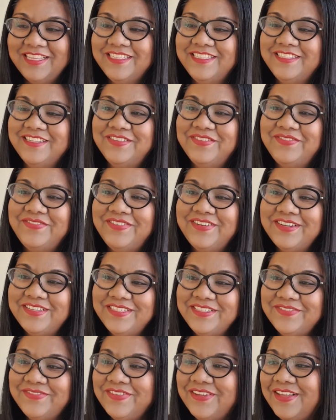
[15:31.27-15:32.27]
So
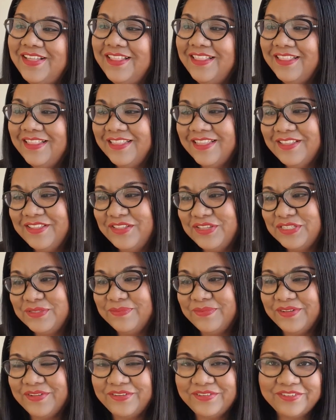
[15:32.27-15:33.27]
first of all,
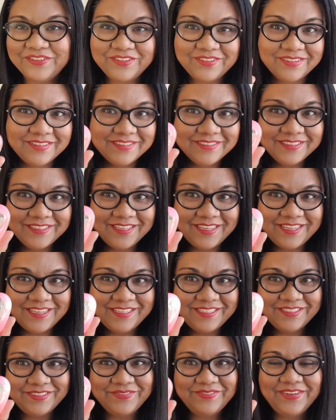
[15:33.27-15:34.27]
this bottle
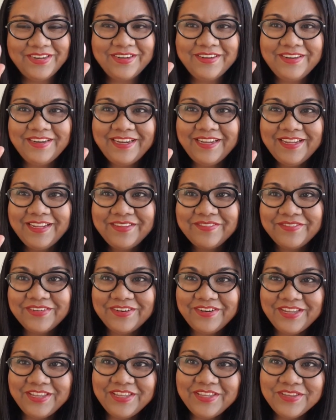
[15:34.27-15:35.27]
is very,
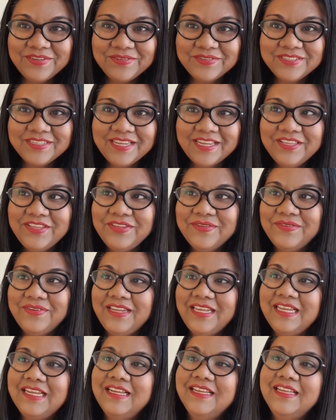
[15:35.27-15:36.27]
very cute and
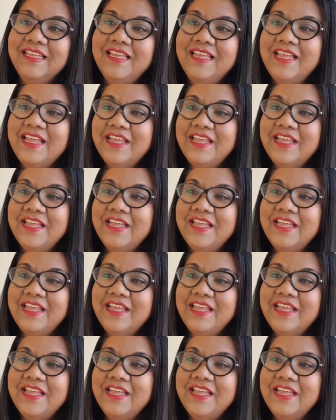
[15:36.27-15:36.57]
unique.